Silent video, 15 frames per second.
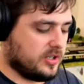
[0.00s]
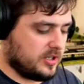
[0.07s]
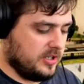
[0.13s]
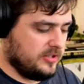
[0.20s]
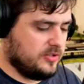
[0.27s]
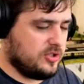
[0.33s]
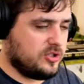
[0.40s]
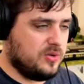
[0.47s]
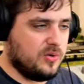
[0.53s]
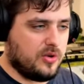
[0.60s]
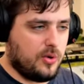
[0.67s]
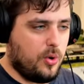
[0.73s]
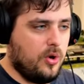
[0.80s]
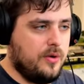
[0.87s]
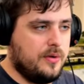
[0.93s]
Can I do the two of the
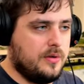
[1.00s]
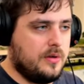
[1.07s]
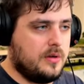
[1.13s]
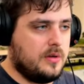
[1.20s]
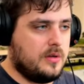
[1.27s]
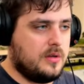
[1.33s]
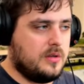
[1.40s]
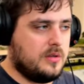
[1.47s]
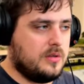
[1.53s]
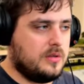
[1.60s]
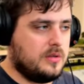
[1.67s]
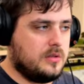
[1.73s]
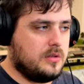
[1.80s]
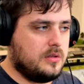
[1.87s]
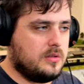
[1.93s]
horn?
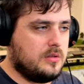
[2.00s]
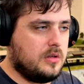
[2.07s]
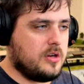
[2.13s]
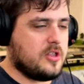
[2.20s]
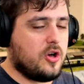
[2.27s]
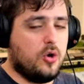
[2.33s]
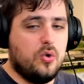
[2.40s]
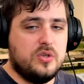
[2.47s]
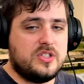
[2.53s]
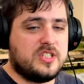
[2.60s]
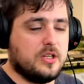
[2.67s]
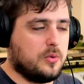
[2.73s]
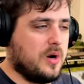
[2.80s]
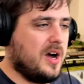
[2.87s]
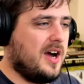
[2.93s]
Oh no, the horn
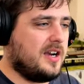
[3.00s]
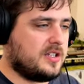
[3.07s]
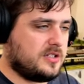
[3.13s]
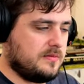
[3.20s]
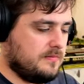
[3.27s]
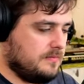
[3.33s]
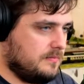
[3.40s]
still works.